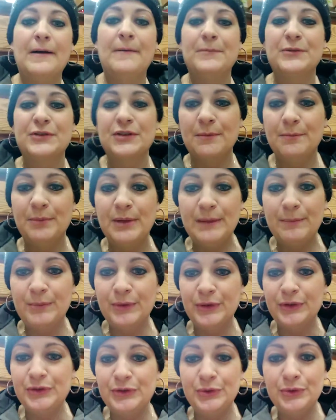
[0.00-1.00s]
Some
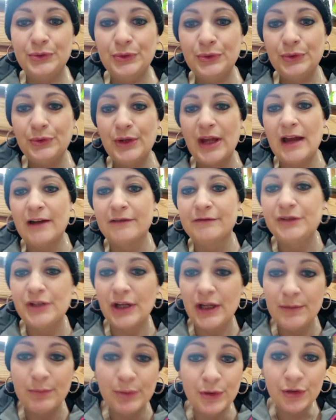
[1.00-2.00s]
people do have
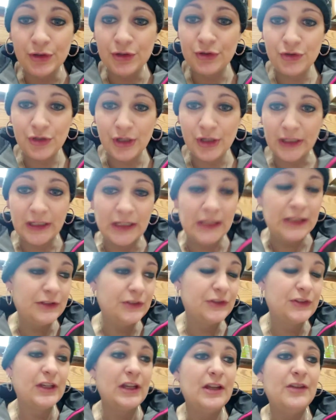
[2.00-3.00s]
diapered
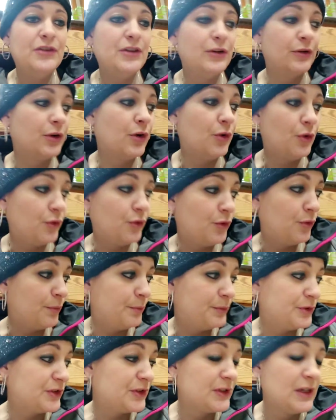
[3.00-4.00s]
chickens in their
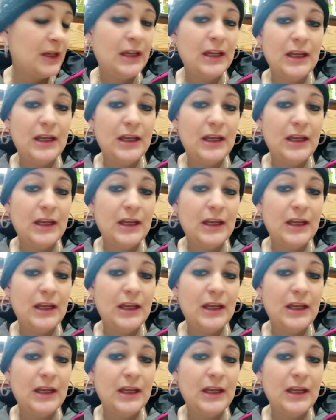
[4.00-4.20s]
homes